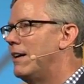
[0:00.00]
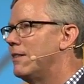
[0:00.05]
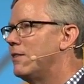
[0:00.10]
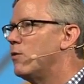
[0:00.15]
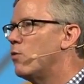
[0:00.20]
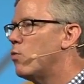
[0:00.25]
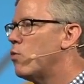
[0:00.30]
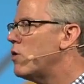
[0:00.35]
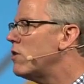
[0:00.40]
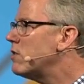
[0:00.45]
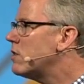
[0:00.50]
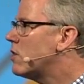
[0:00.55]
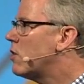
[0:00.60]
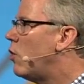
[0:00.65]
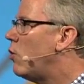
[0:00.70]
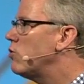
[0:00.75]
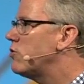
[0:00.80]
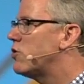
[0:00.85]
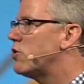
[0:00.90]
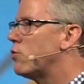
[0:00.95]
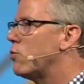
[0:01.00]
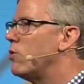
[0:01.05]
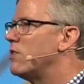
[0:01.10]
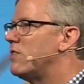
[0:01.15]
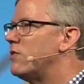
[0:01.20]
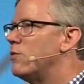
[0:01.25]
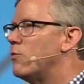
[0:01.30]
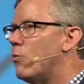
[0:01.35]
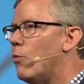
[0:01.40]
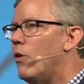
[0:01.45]
the word culture
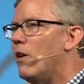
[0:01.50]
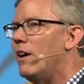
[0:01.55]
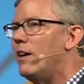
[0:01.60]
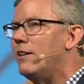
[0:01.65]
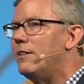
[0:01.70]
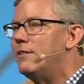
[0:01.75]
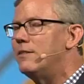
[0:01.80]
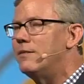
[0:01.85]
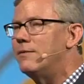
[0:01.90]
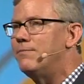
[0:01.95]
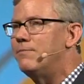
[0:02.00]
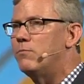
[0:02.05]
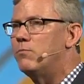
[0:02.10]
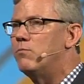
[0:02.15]
wasn't one